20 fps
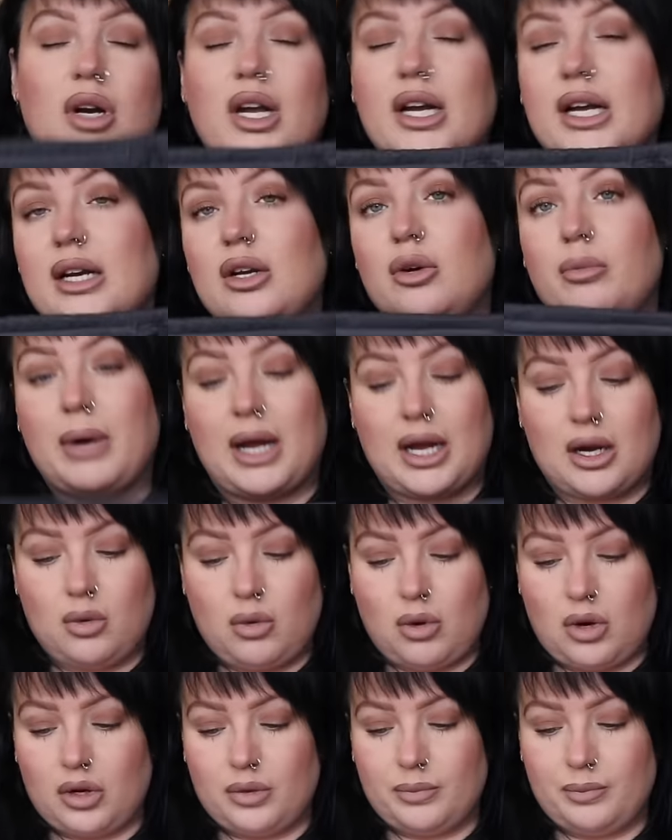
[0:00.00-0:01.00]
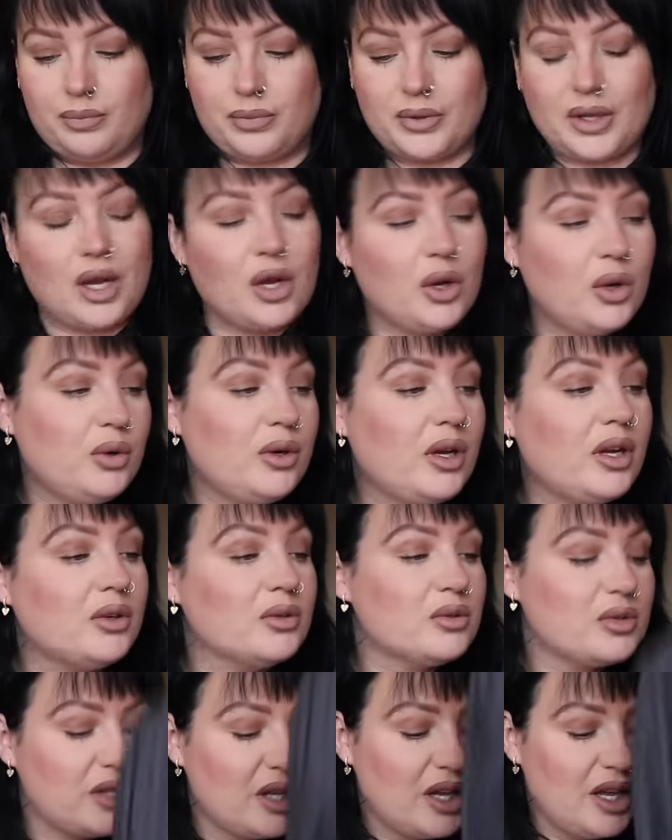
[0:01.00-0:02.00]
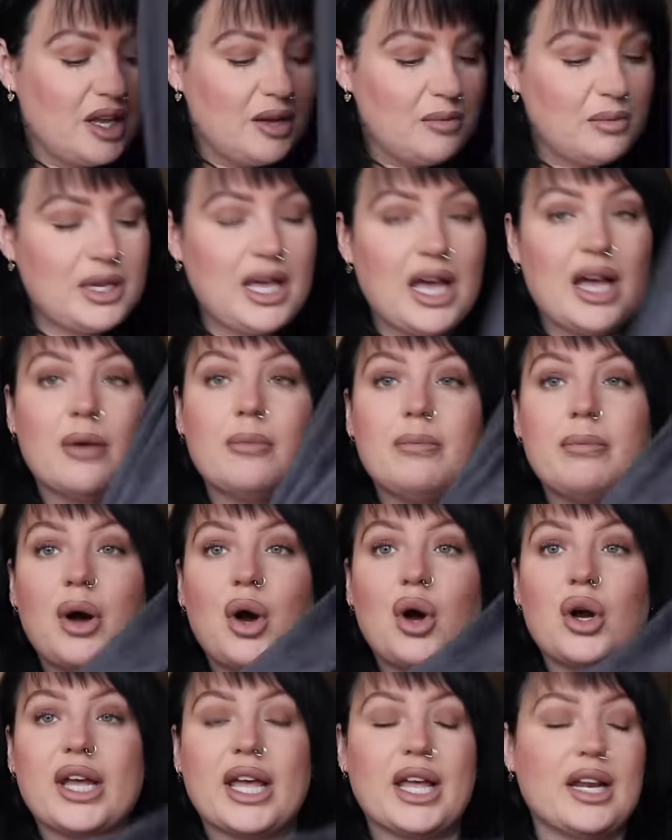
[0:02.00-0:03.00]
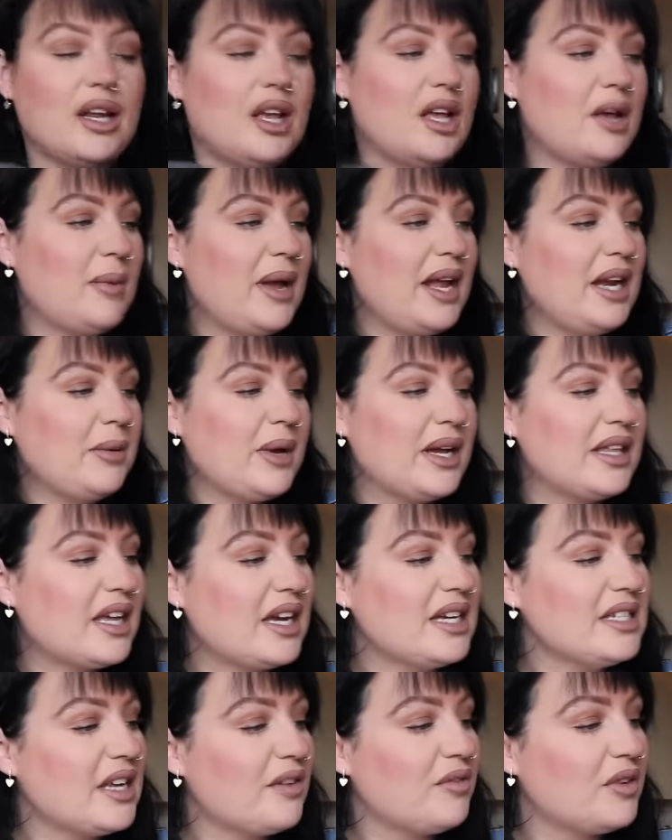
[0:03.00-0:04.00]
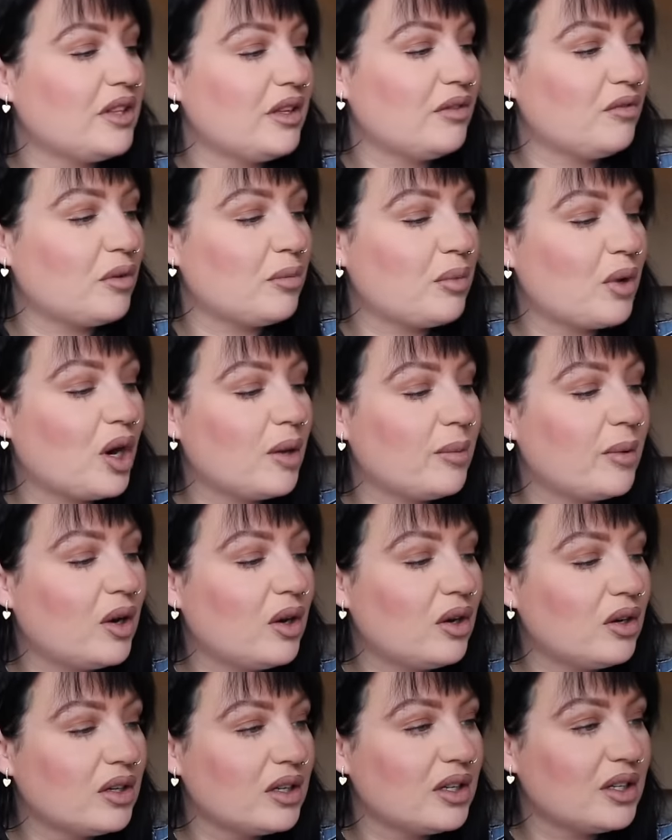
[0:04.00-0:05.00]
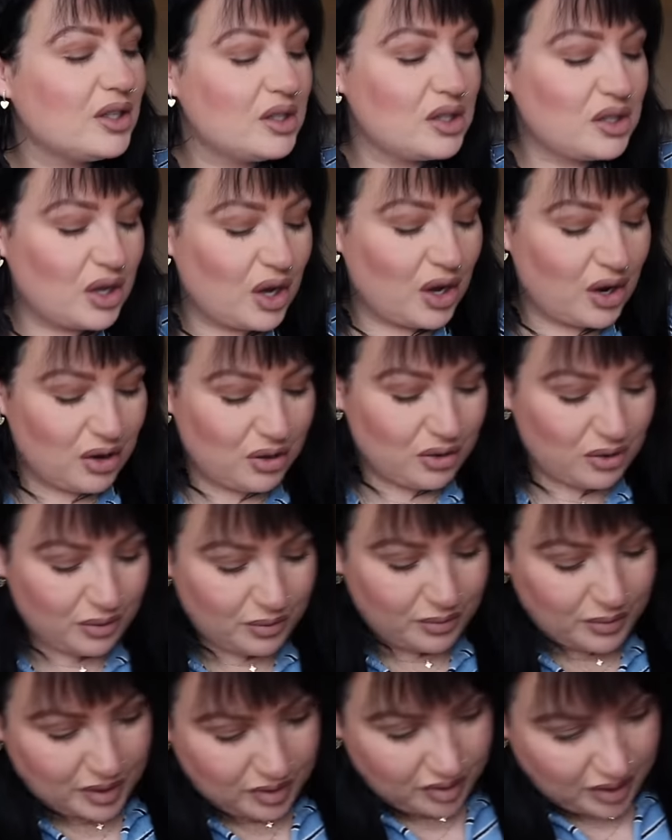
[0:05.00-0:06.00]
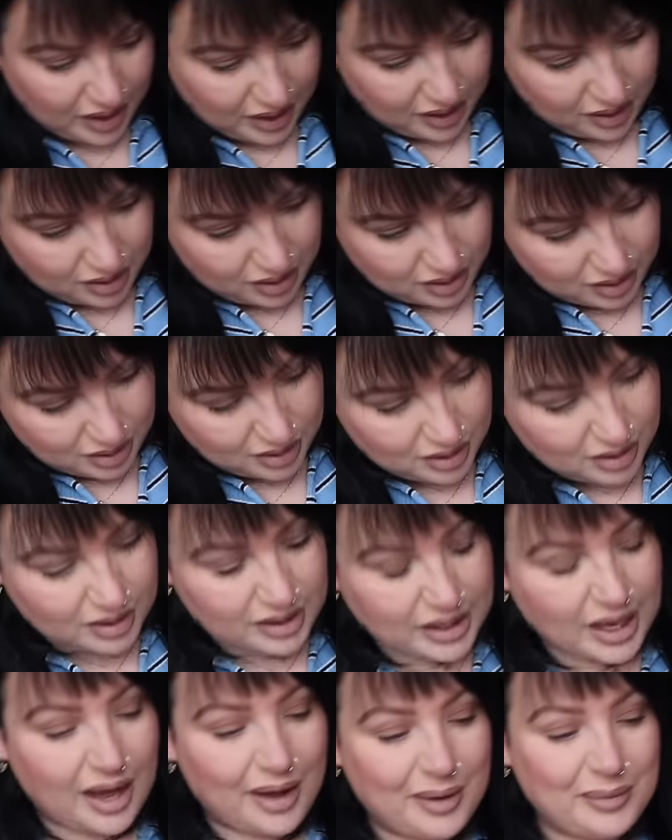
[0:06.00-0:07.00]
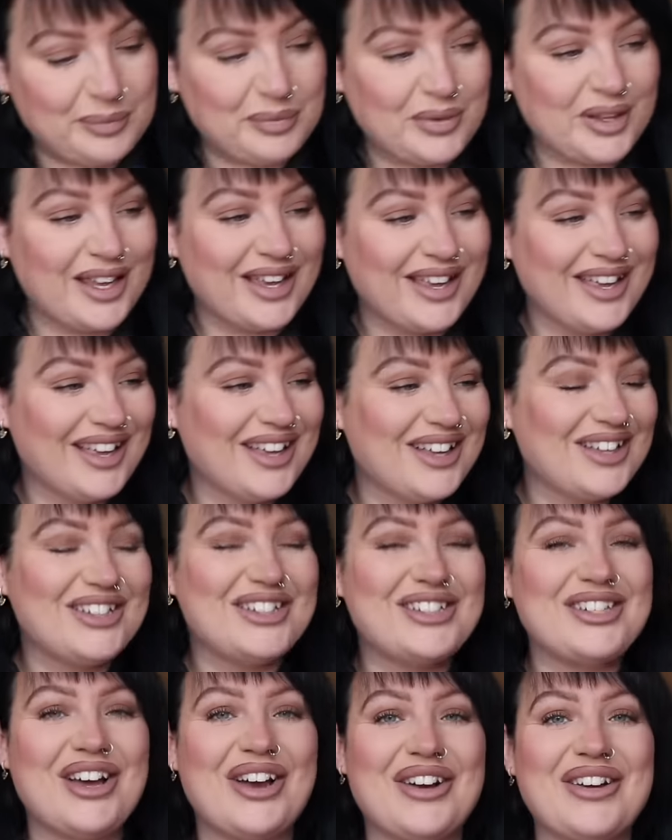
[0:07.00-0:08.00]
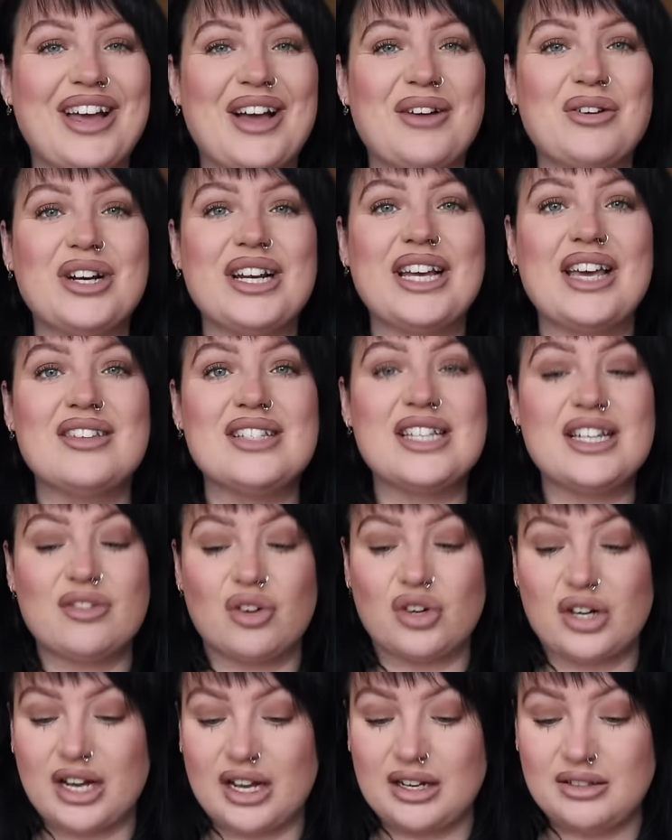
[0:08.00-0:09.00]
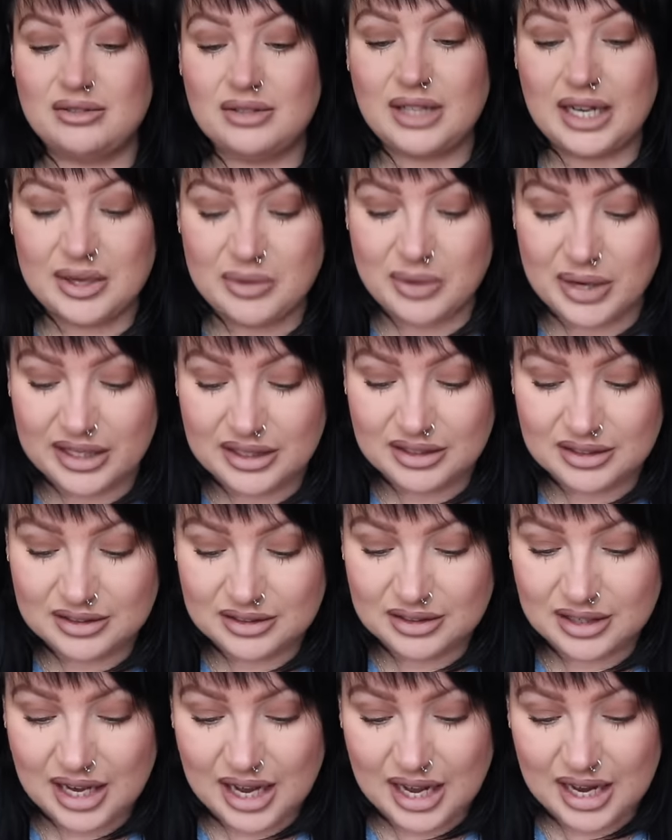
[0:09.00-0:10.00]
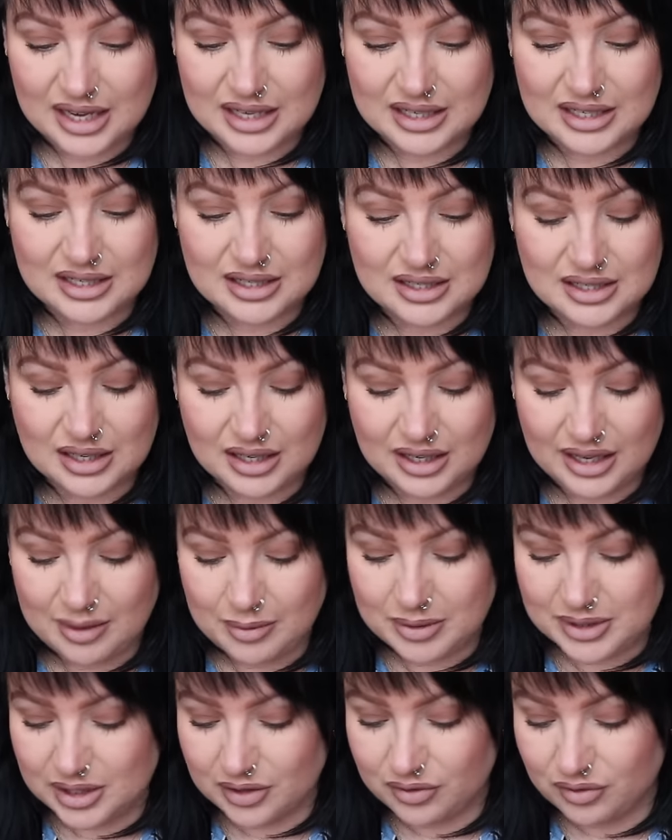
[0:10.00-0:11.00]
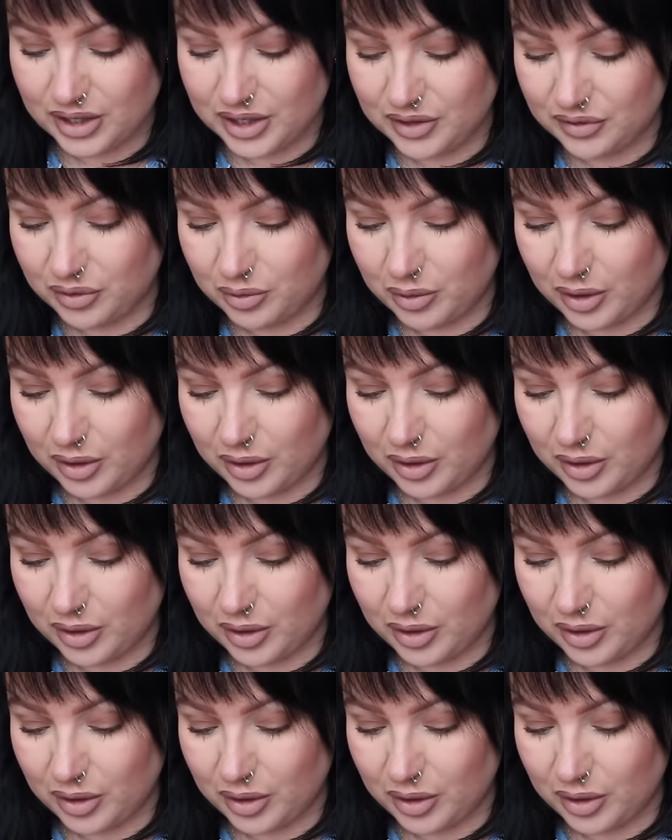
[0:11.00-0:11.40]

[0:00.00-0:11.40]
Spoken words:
like a little black one. Who knows? But yeah, bargain. But anyway, that is everything from Primark. So I think, yeah. So yeah, I'm going to get the dinner on now, anyway, and get myself ready for